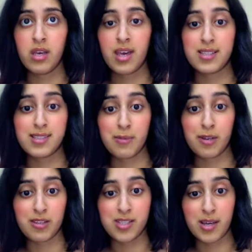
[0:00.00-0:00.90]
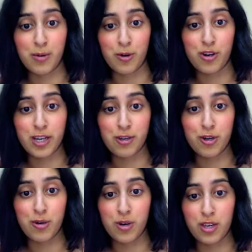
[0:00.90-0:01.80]
it's the middle of summer and you
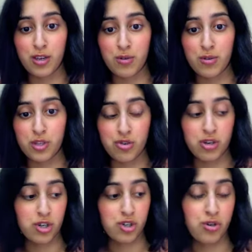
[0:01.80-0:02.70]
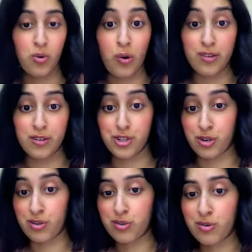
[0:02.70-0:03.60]
don't want to use a traditional oil and
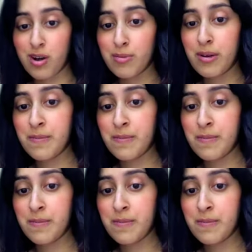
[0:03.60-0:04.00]
sugar scrub.